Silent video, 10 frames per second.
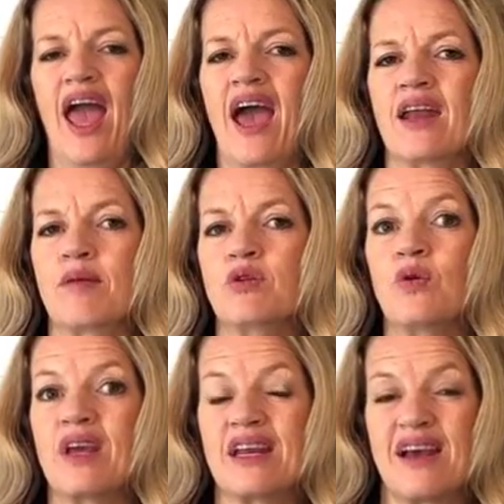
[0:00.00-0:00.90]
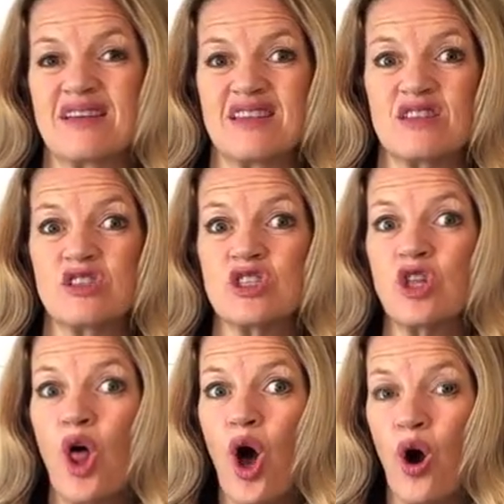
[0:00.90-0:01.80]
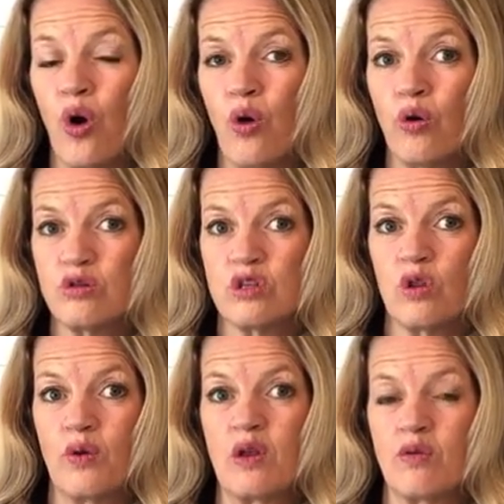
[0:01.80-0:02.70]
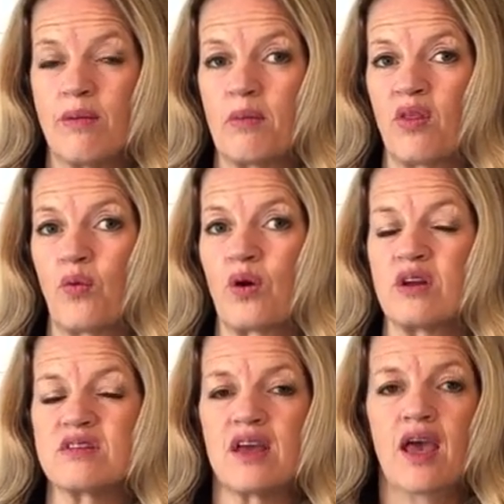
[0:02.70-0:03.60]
and I'm doing it nice and slow so that we can remember the words.